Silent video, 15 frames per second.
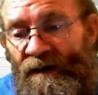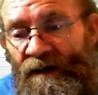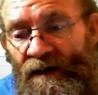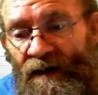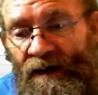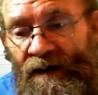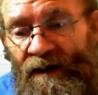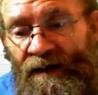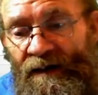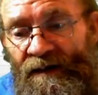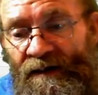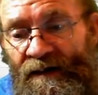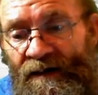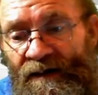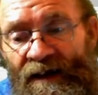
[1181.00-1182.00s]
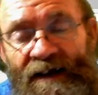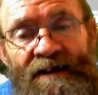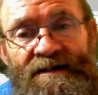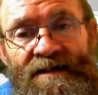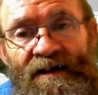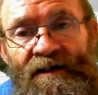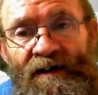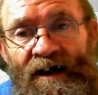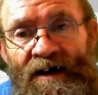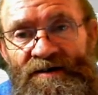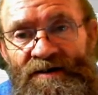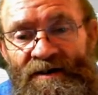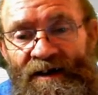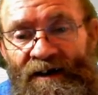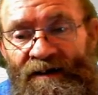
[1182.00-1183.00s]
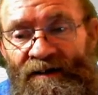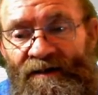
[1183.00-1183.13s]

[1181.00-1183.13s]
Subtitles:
and that is the location there.